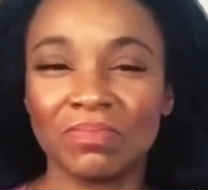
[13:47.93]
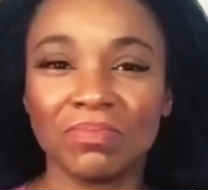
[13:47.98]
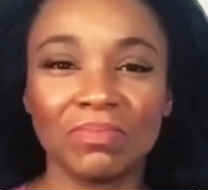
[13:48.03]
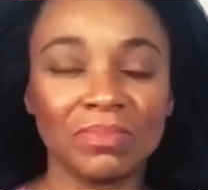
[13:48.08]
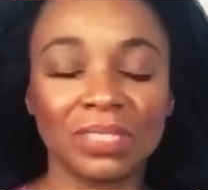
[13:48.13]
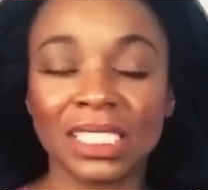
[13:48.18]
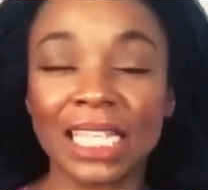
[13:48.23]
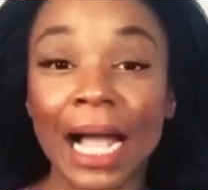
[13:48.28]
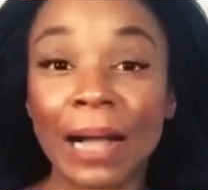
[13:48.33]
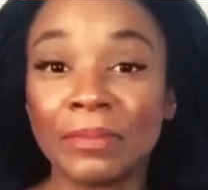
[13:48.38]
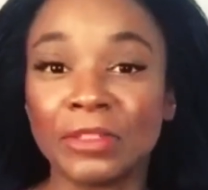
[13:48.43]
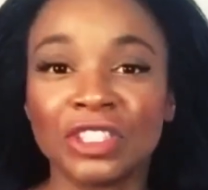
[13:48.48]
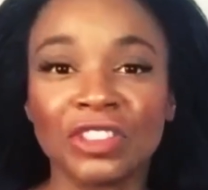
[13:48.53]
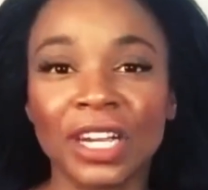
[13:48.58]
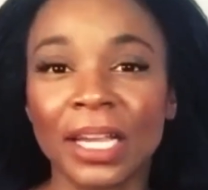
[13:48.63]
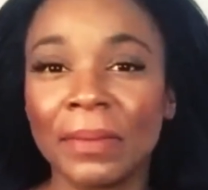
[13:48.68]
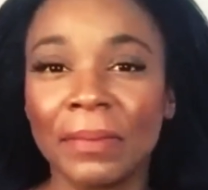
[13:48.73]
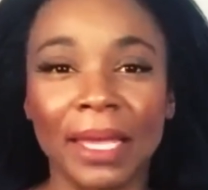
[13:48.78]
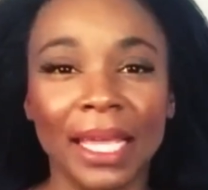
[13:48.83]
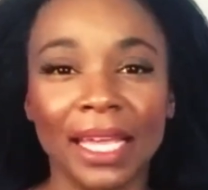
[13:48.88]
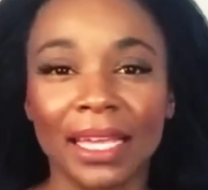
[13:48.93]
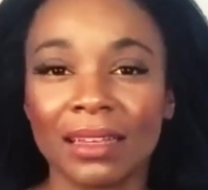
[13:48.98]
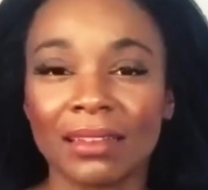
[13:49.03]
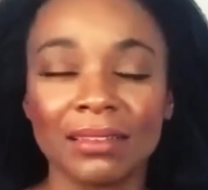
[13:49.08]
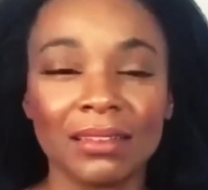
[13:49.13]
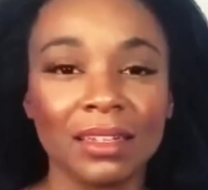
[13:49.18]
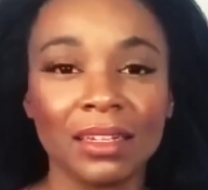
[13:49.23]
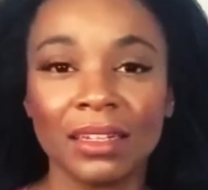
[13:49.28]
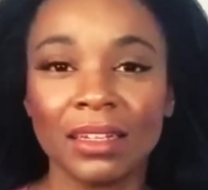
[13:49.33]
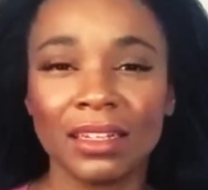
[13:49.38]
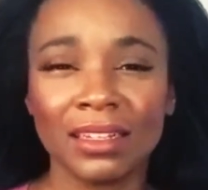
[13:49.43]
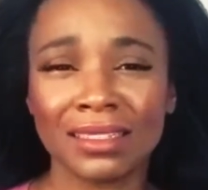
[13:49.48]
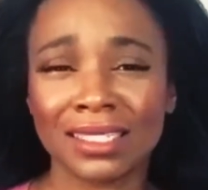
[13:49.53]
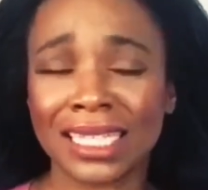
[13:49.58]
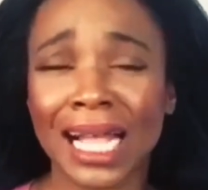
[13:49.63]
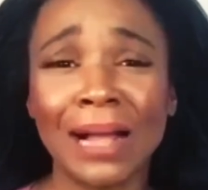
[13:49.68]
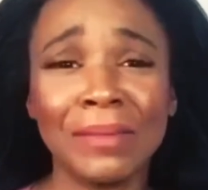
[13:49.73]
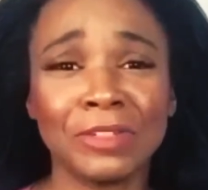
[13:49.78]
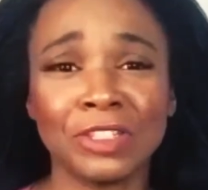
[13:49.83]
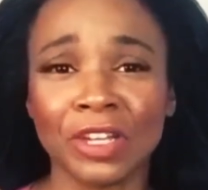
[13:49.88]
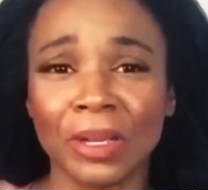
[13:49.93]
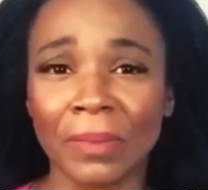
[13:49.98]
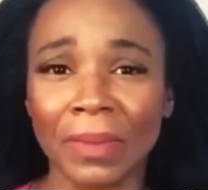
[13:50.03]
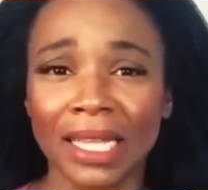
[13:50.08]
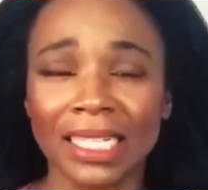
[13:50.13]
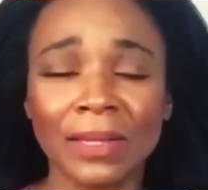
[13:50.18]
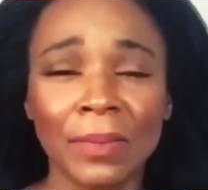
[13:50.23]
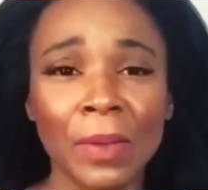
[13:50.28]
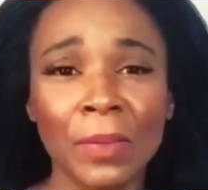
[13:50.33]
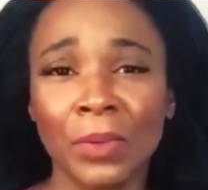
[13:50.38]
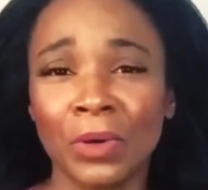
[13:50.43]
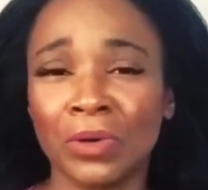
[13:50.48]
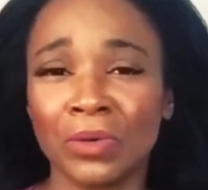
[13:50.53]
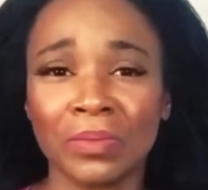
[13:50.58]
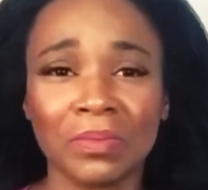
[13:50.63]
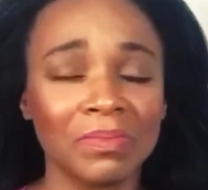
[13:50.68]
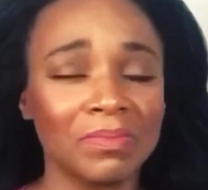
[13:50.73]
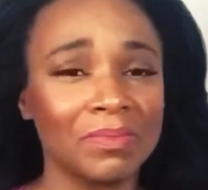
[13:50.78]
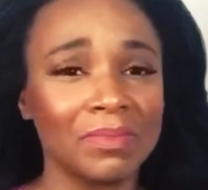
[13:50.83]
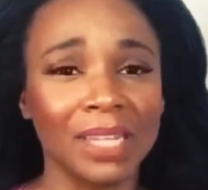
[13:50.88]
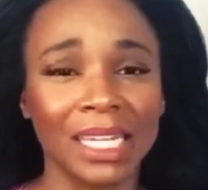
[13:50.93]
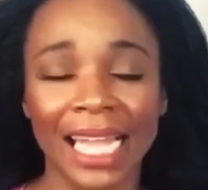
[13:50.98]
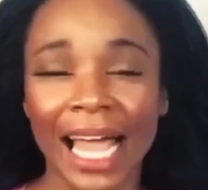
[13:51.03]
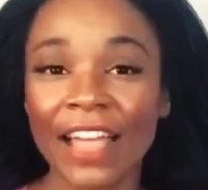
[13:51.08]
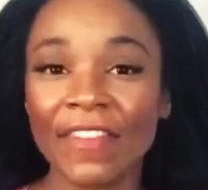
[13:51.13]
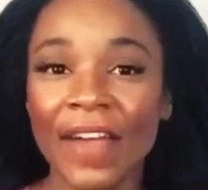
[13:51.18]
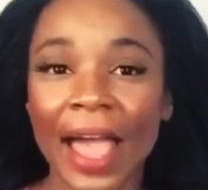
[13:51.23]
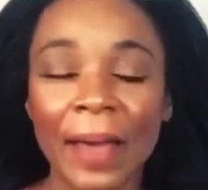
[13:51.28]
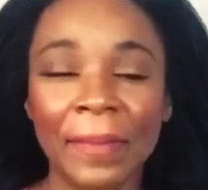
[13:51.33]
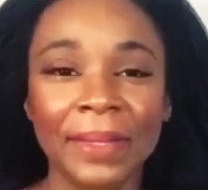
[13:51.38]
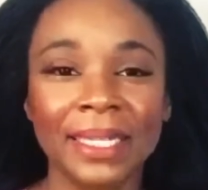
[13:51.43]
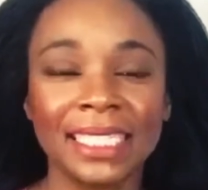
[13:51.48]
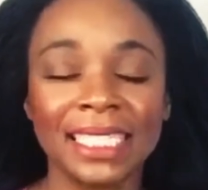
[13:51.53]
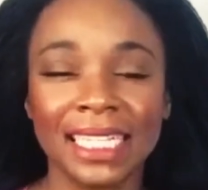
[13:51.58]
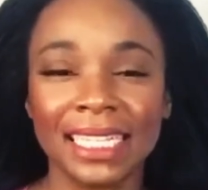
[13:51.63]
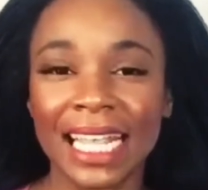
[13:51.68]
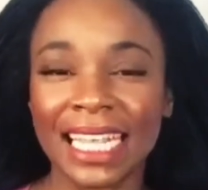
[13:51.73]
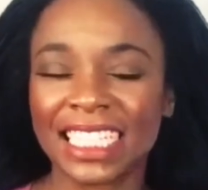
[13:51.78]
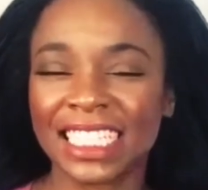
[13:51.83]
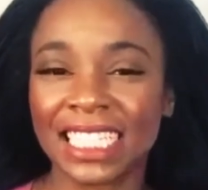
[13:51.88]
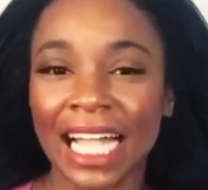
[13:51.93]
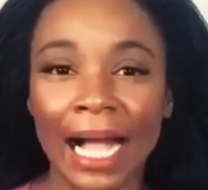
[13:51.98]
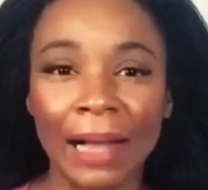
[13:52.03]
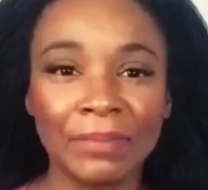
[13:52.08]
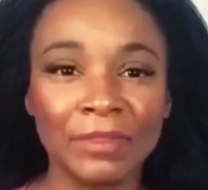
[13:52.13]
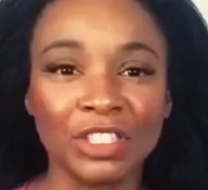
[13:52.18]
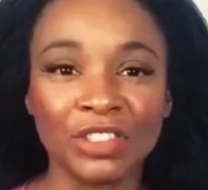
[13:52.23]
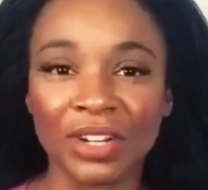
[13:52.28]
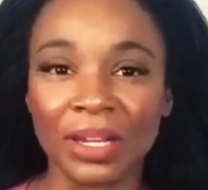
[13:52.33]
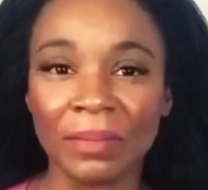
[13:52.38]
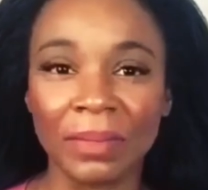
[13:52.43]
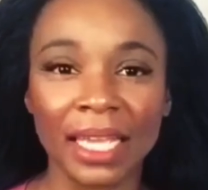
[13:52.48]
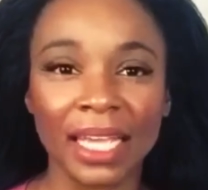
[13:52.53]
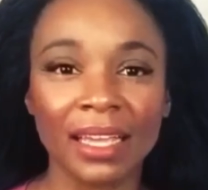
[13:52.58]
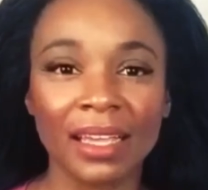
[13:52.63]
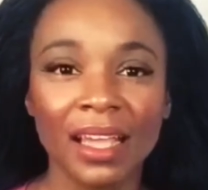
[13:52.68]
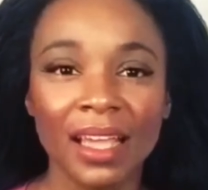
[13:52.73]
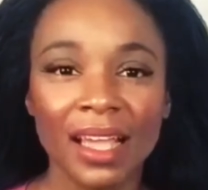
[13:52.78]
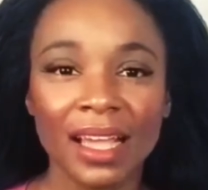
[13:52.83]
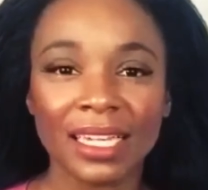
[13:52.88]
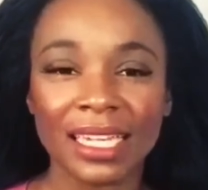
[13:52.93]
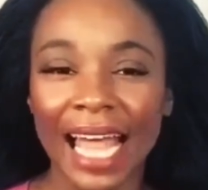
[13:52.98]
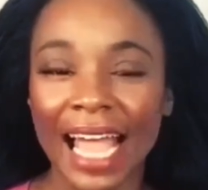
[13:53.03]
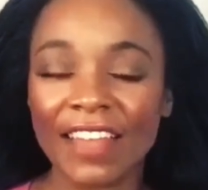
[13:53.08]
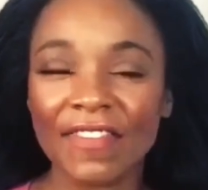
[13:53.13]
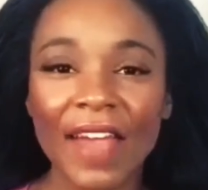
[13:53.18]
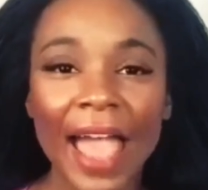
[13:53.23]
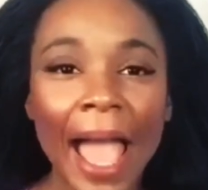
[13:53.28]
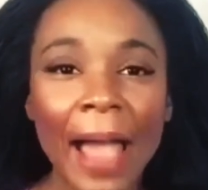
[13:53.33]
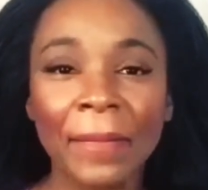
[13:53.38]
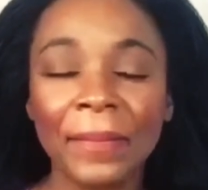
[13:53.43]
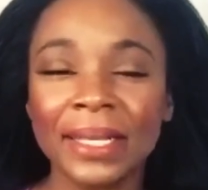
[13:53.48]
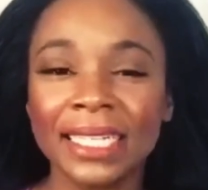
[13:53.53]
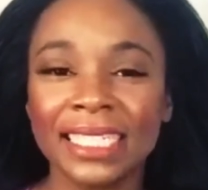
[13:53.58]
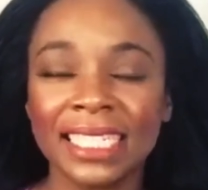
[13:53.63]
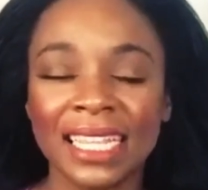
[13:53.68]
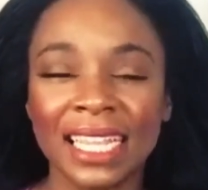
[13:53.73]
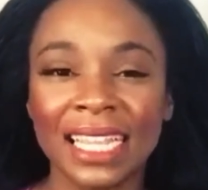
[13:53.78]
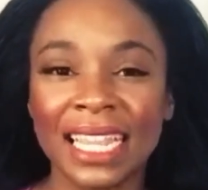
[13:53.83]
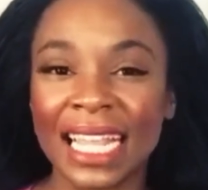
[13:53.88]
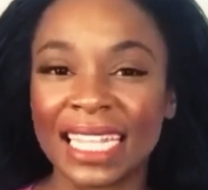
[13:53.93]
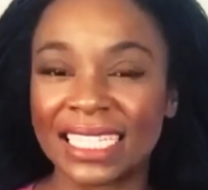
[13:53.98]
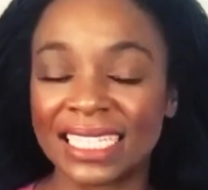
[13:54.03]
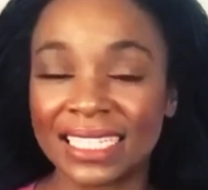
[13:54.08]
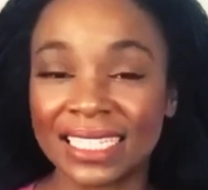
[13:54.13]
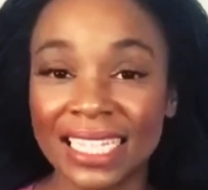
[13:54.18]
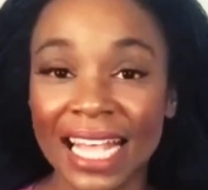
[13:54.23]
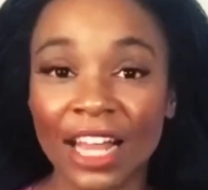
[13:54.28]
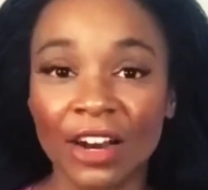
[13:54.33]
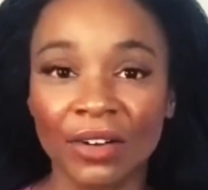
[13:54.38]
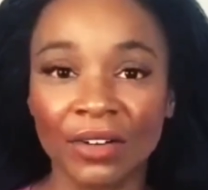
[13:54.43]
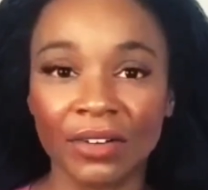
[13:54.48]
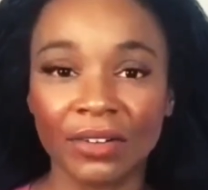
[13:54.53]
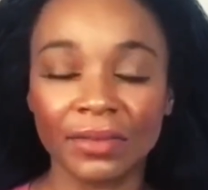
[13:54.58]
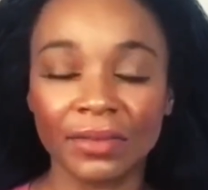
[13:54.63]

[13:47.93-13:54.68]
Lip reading: stop dreaming. Stop dreaming. So people, life happens and they stop dreaming. Life happens and they settle.